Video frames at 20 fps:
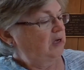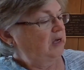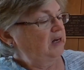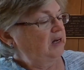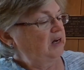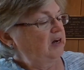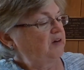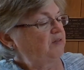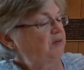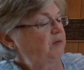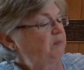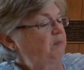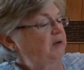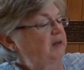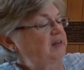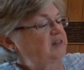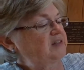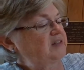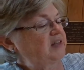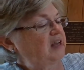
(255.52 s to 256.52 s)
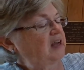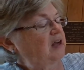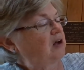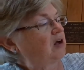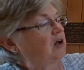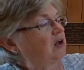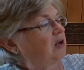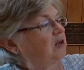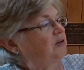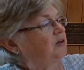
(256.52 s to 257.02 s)
and every place they
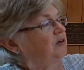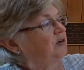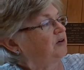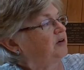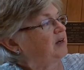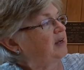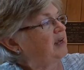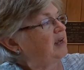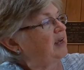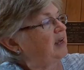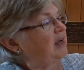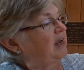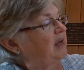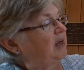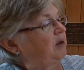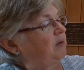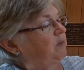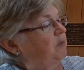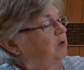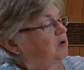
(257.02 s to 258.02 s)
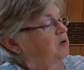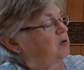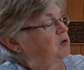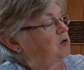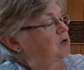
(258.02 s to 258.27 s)
called her name.